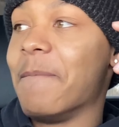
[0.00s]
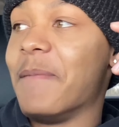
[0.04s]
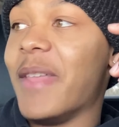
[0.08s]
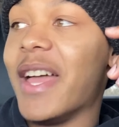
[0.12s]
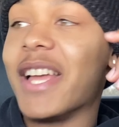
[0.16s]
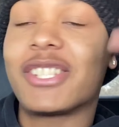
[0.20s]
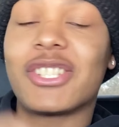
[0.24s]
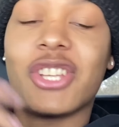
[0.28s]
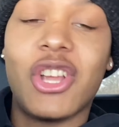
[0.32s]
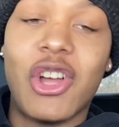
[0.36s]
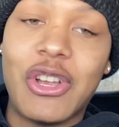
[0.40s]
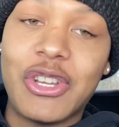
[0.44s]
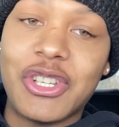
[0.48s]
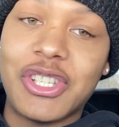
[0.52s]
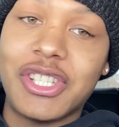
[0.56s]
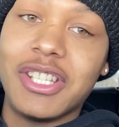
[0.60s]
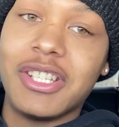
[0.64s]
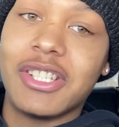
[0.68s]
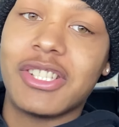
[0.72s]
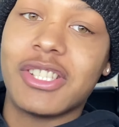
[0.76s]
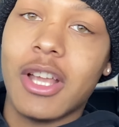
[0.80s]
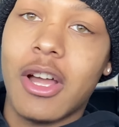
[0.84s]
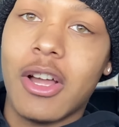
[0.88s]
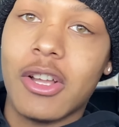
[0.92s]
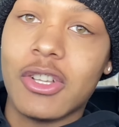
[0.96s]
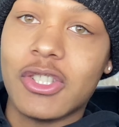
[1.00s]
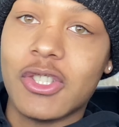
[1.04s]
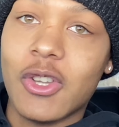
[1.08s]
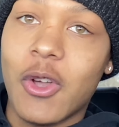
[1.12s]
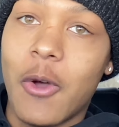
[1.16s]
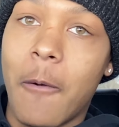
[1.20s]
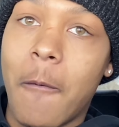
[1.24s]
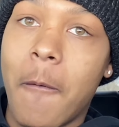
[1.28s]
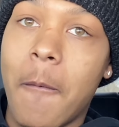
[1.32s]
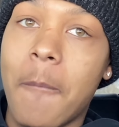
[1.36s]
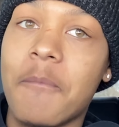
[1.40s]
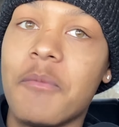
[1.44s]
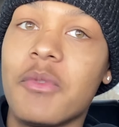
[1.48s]
That's all she saw.
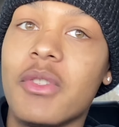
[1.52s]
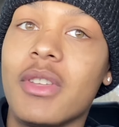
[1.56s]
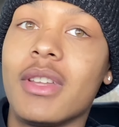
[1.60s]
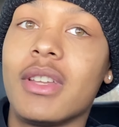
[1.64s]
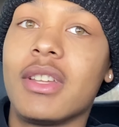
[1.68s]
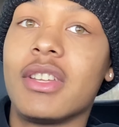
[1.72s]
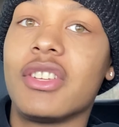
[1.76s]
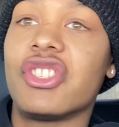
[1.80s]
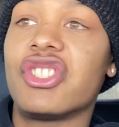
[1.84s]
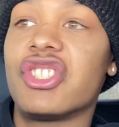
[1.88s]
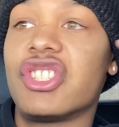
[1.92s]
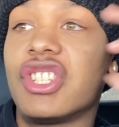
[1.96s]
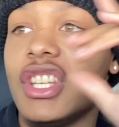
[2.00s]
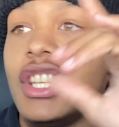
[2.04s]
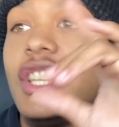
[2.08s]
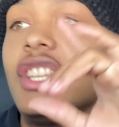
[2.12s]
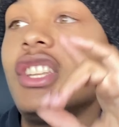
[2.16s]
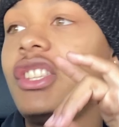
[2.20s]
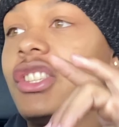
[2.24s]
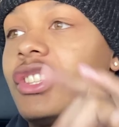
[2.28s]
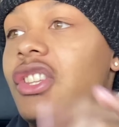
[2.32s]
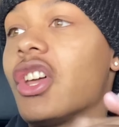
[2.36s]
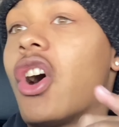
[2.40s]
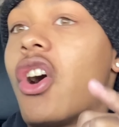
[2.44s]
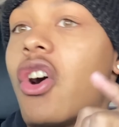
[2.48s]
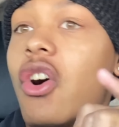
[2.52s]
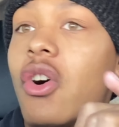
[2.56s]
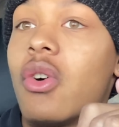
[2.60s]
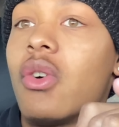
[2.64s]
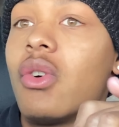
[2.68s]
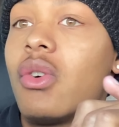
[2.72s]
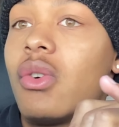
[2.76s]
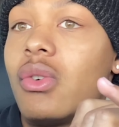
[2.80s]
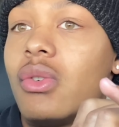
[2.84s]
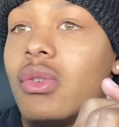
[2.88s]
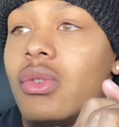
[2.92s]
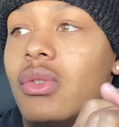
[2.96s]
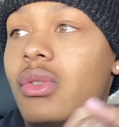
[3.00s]
So she thought
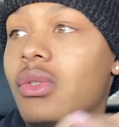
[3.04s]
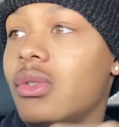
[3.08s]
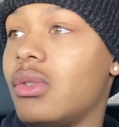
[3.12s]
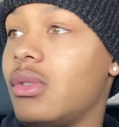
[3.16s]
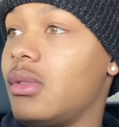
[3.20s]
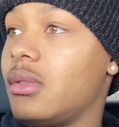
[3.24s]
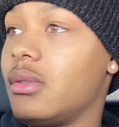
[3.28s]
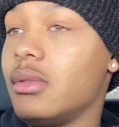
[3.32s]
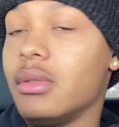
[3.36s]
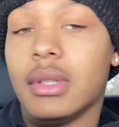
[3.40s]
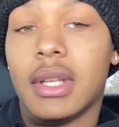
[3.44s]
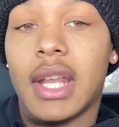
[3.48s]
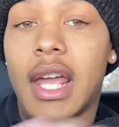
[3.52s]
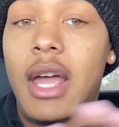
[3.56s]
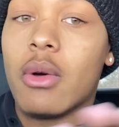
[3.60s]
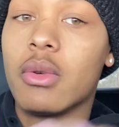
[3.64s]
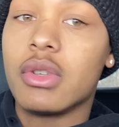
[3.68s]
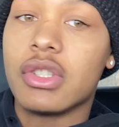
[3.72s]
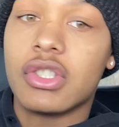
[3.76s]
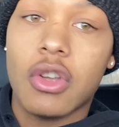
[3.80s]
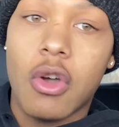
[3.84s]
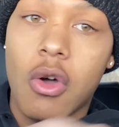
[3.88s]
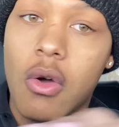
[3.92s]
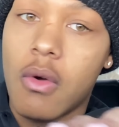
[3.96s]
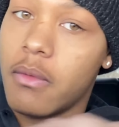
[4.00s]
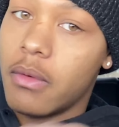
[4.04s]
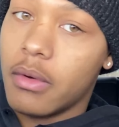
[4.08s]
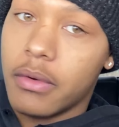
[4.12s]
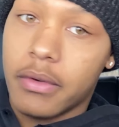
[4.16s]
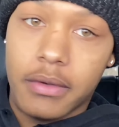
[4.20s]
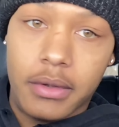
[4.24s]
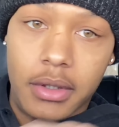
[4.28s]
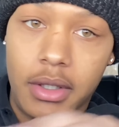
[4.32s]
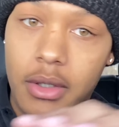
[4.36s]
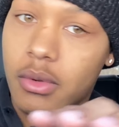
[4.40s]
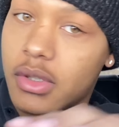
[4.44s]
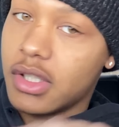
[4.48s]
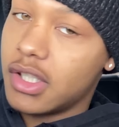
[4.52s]
that was over.
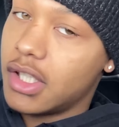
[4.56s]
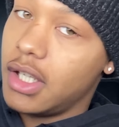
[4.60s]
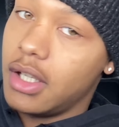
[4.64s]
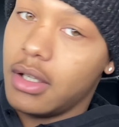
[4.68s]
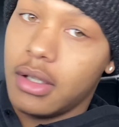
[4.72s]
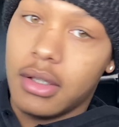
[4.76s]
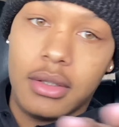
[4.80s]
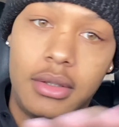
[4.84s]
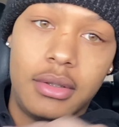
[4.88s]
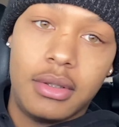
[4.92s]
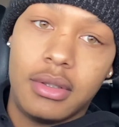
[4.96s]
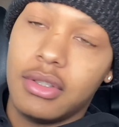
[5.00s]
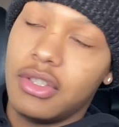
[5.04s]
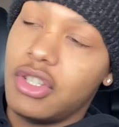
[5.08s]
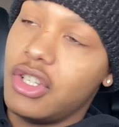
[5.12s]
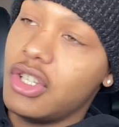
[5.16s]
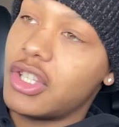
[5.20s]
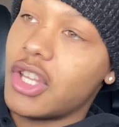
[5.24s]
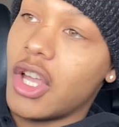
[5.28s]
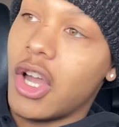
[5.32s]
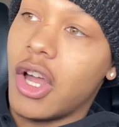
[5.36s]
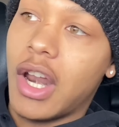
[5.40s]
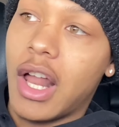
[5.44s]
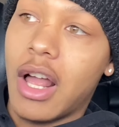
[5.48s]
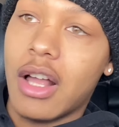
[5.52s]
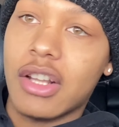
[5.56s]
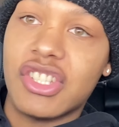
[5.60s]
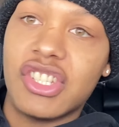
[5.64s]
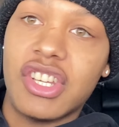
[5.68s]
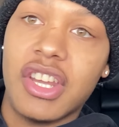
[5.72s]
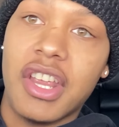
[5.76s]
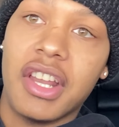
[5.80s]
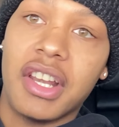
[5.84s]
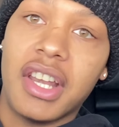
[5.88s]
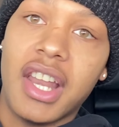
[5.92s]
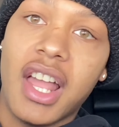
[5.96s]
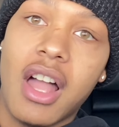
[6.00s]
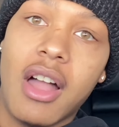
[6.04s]
For, it was it. She thought I
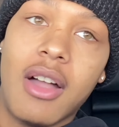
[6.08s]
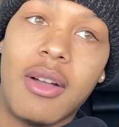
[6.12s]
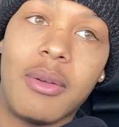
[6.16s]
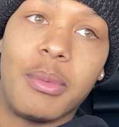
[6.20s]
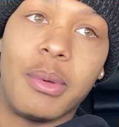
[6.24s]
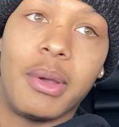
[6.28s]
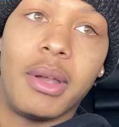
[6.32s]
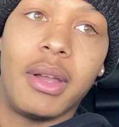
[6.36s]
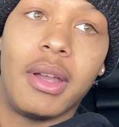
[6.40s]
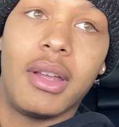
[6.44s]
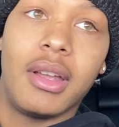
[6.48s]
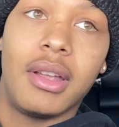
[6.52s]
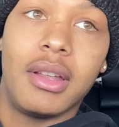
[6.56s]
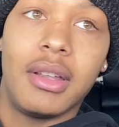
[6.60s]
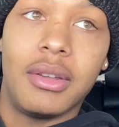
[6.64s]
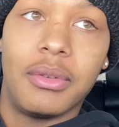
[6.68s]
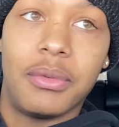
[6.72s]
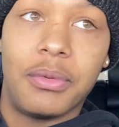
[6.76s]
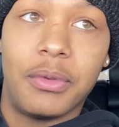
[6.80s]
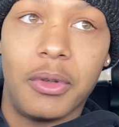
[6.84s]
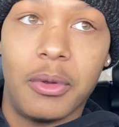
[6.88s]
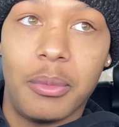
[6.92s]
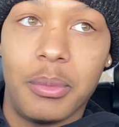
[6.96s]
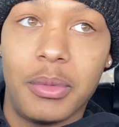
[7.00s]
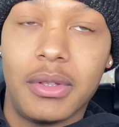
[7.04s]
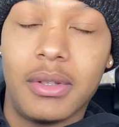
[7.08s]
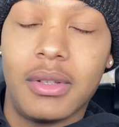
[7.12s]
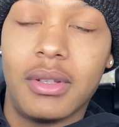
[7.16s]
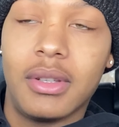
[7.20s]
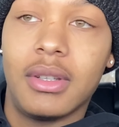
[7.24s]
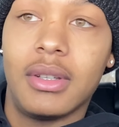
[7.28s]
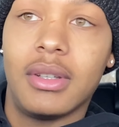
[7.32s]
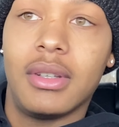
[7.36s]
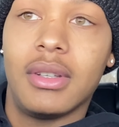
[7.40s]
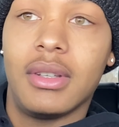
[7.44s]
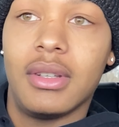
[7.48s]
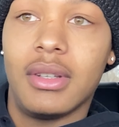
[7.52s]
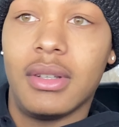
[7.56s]
checked out, man. You feel me?
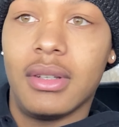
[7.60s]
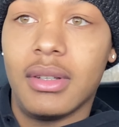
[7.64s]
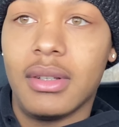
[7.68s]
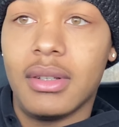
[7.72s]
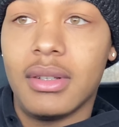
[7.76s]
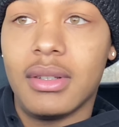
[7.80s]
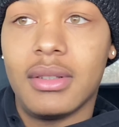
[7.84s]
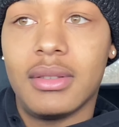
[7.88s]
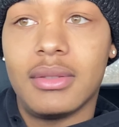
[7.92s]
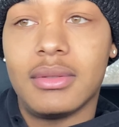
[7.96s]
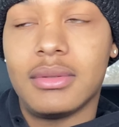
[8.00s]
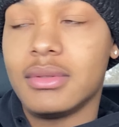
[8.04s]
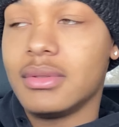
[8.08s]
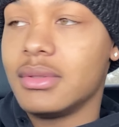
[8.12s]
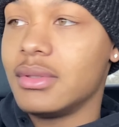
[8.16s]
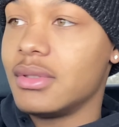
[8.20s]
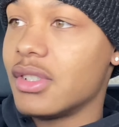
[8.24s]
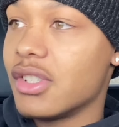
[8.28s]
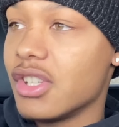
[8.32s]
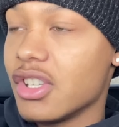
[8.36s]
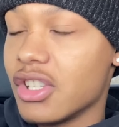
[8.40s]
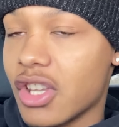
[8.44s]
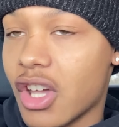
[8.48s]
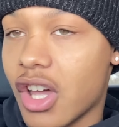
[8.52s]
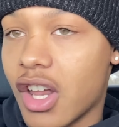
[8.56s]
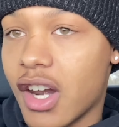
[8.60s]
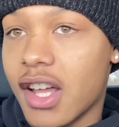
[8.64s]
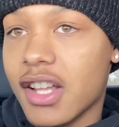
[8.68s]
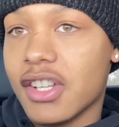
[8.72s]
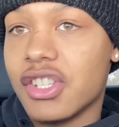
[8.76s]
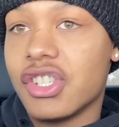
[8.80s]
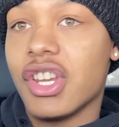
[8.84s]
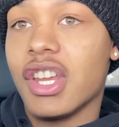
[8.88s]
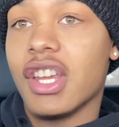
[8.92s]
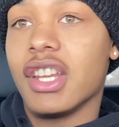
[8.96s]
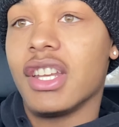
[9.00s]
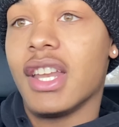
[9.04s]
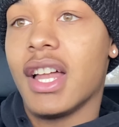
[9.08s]
She thought I
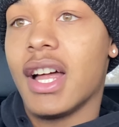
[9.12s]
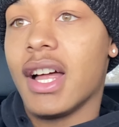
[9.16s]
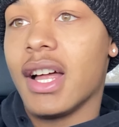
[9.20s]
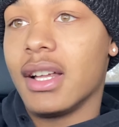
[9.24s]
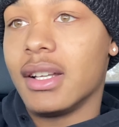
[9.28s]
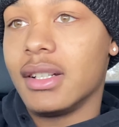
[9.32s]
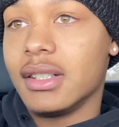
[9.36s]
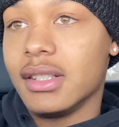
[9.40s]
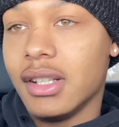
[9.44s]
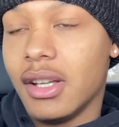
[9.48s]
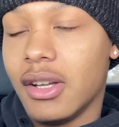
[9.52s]
checked out.